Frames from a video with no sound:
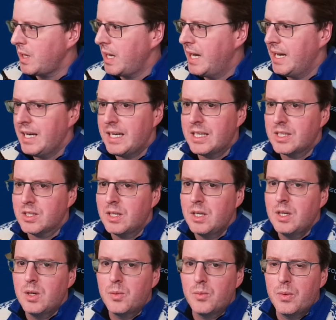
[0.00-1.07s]
And
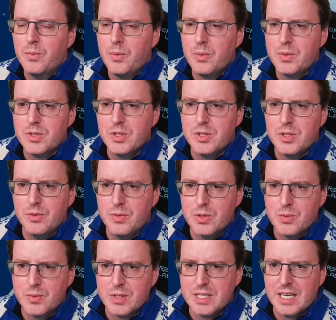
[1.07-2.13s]
what we want to do
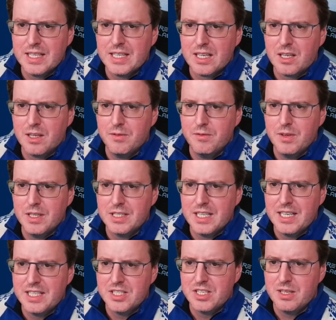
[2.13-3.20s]
is we want to take that convert to
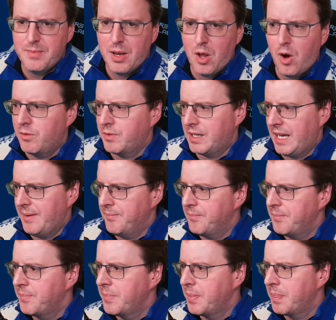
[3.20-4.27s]
HTML off again,
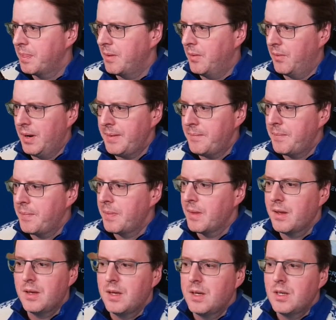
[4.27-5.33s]
all right?
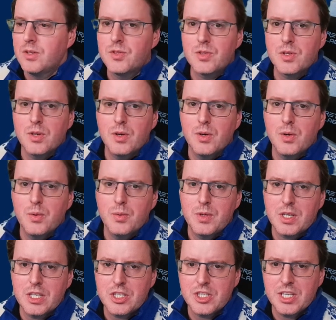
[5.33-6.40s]
So we're
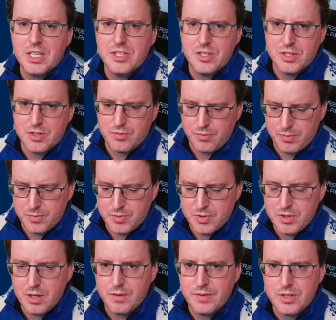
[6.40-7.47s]
going to change this from
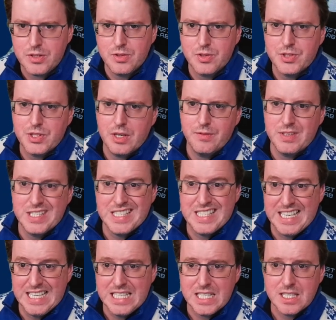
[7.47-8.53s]
service to
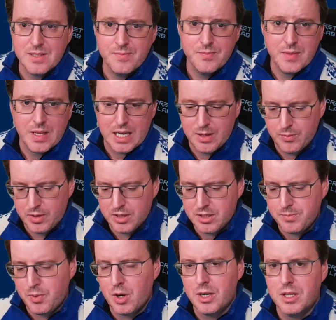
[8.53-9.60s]
services, and we're going
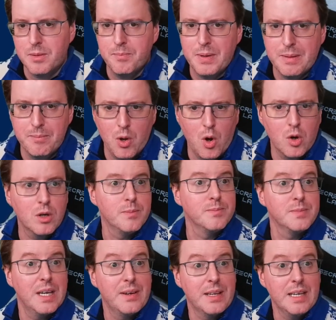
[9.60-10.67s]
to put in the big block
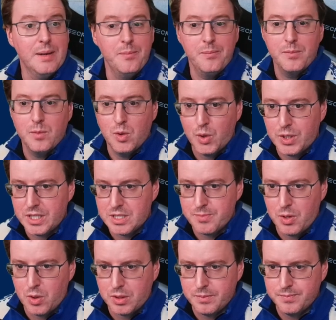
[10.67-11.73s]
down here. Look at this
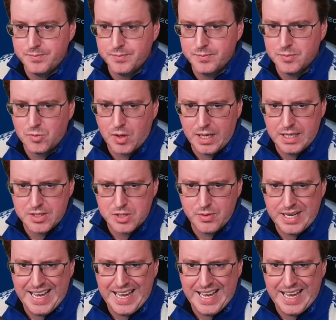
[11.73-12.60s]
block. Okay, let's go